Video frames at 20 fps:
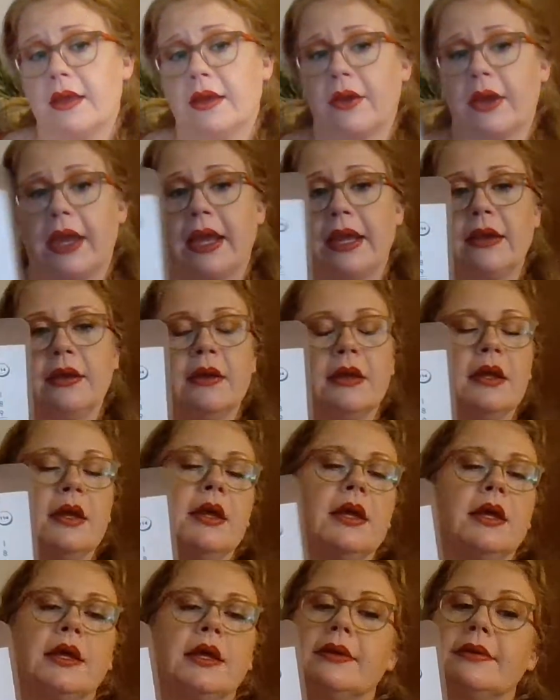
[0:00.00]
Okay?
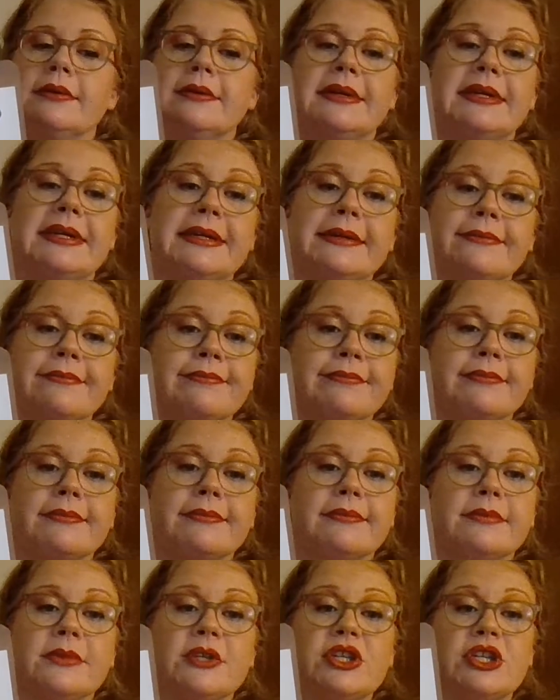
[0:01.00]

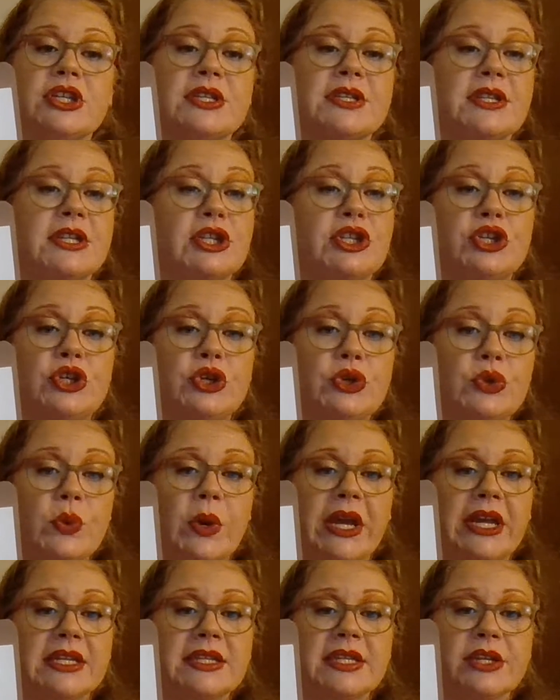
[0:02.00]
It's just the 2 ways